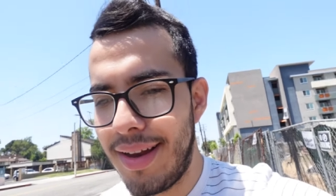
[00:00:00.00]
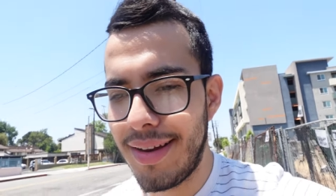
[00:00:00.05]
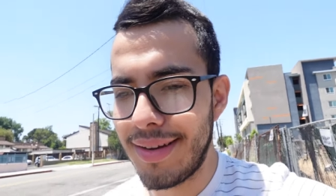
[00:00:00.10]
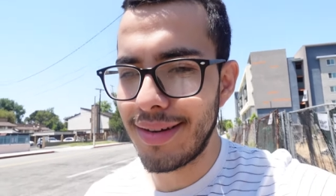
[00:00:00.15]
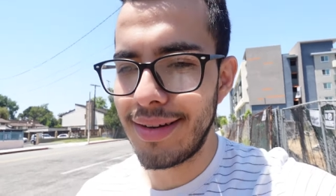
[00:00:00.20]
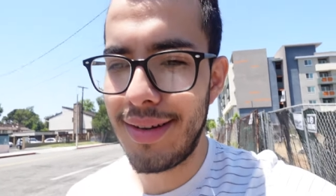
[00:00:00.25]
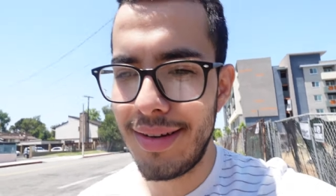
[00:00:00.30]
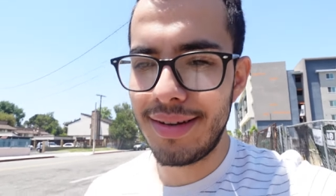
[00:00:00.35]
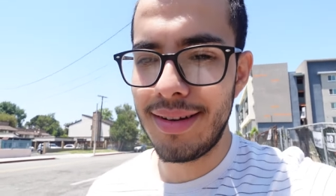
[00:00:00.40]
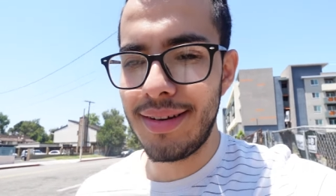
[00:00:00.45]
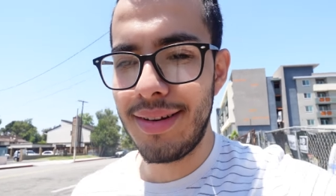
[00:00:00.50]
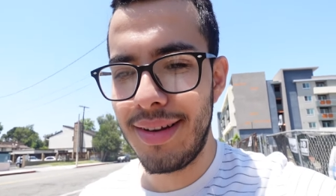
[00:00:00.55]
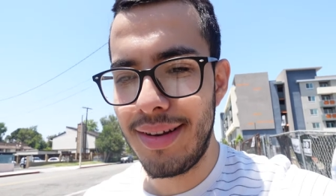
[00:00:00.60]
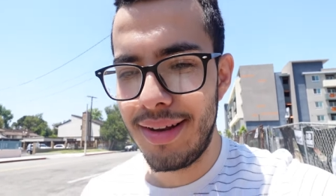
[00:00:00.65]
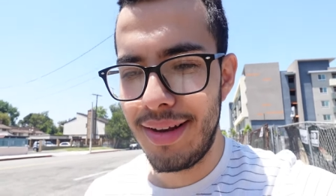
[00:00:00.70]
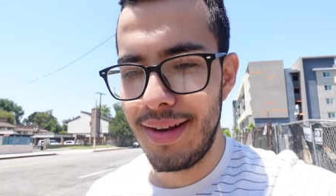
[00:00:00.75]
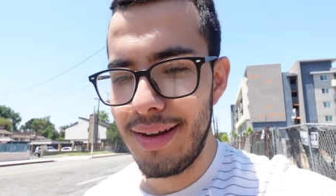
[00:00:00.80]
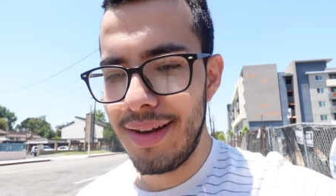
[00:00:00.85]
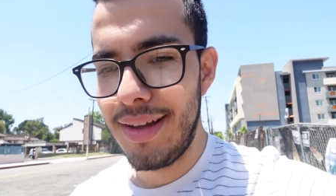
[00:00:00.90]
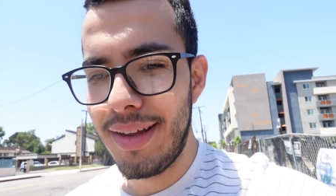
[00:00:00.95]
and
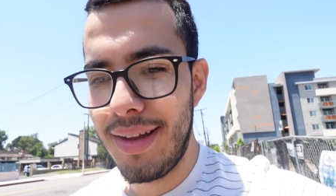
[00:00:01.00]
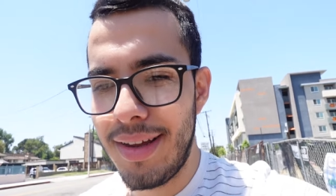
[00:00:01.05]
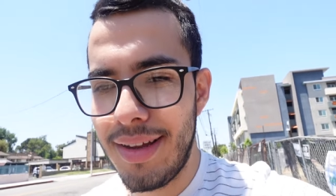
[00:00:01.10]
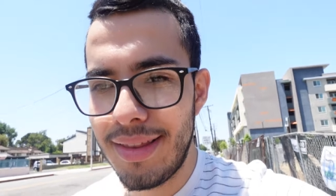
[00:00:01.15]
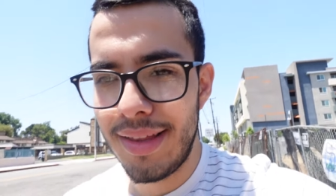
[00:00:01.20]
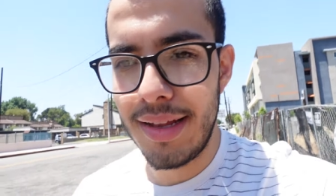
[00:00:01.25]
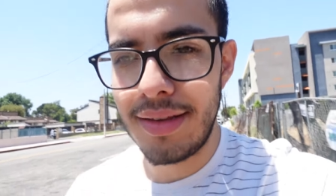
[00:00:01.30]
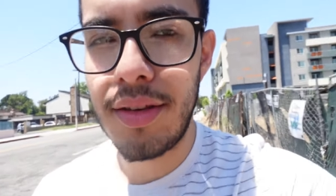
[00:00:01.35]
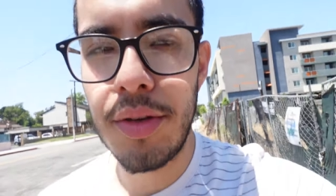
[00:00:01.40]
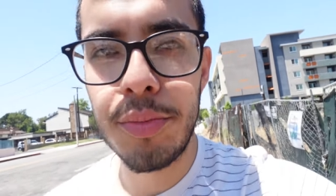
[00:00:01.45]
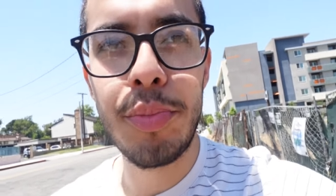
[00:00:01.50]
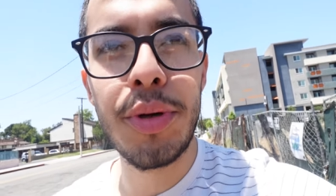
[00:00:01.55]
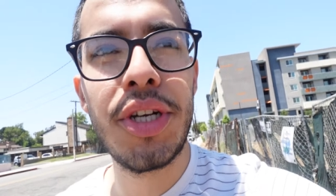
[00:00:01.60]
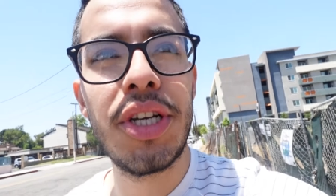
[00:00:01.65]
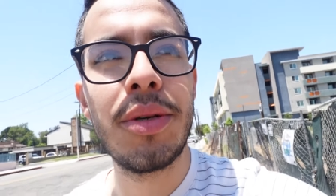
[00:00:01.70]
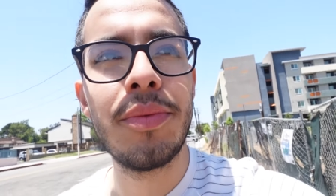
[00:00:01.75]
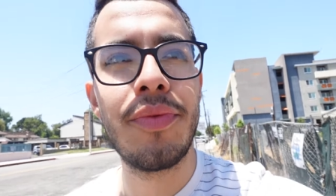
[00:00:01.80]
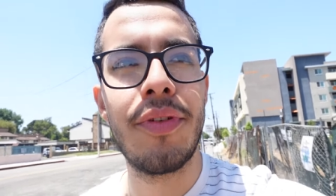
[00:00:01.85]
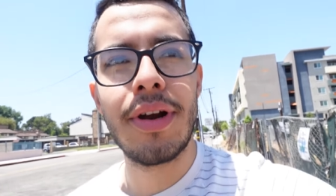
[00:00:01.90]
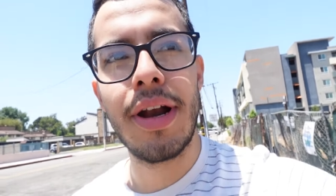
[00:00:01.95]
that's super
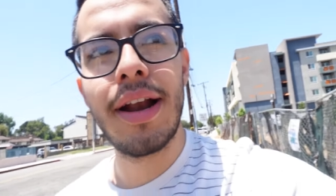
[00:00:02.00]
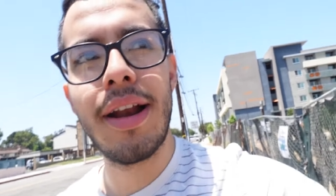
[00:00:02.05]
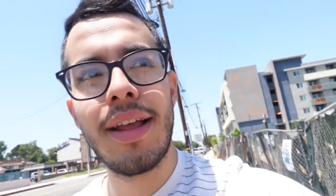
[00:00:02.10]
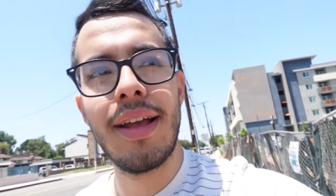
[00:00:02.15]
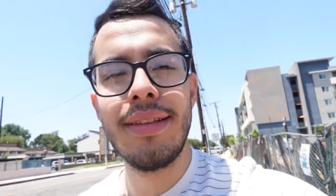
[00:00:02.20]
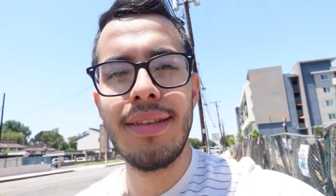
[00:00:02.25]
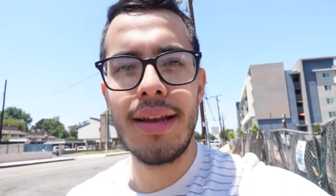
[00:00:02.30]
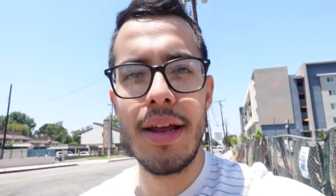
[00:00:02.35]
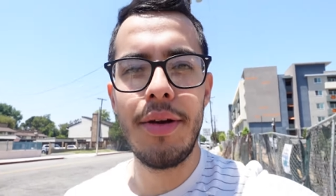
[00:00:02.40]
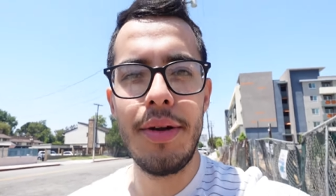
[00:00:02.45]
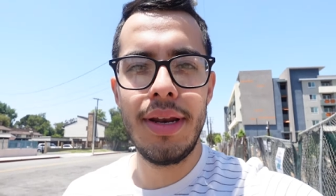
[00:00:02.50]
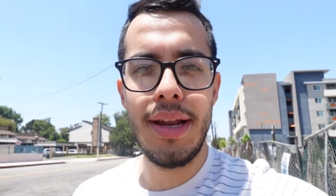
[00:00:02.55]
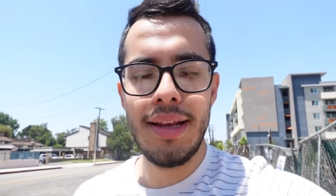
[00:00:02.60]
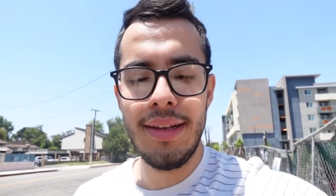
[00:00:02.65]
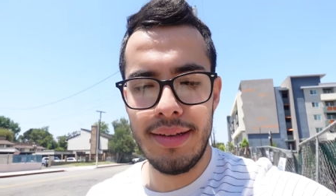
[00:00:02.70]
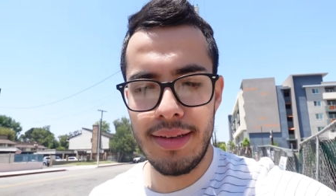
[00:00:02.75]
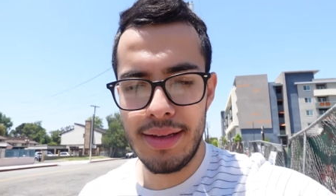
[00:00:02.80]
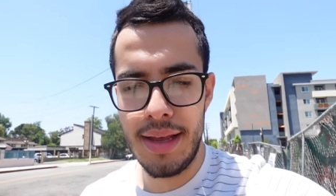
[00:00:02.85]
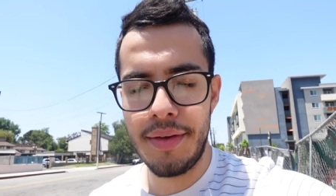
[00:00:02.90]
cheap for haircuts nowadays.